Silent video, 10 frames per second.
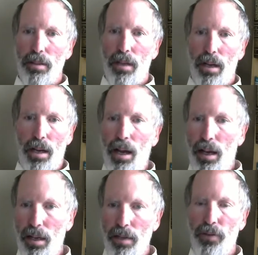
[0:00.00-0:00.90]

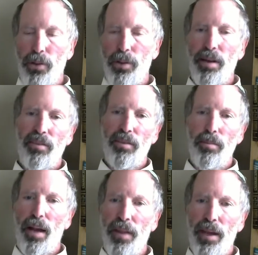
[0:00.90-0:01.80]
a few years. And
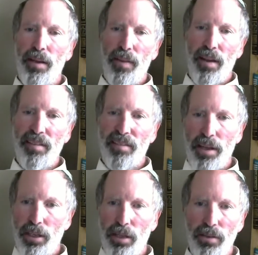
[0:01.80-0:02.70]
by the end of the ice
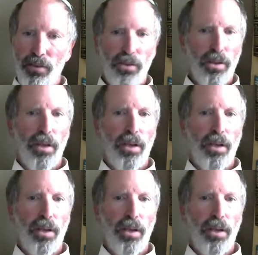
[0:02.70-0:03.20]
ages,